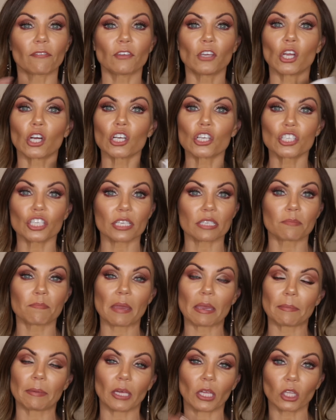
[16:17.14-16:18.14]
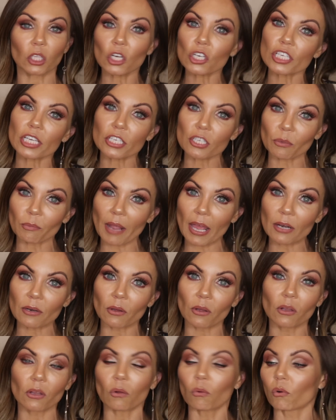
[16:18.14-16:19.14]
if you're just maybe allergic to
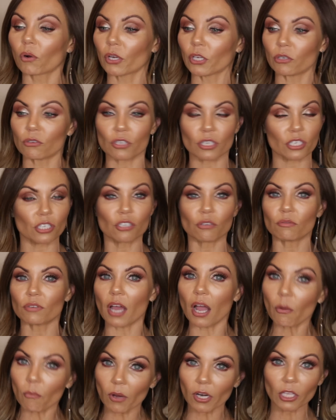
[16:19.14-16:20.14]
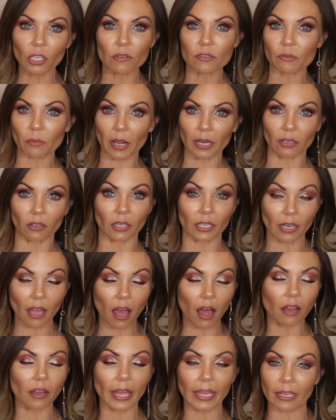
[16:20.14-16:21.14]
retinol or you just do not want to use retinol at
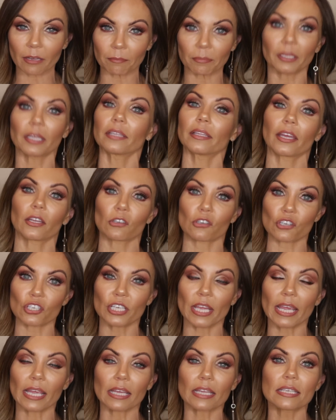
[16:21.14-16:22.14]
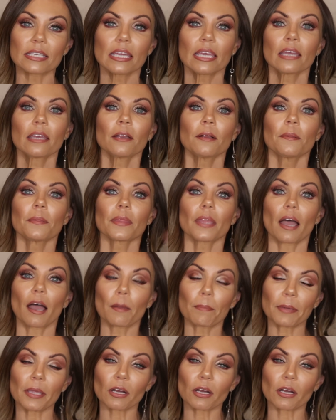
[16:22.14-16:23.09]
all, I completely understand. Up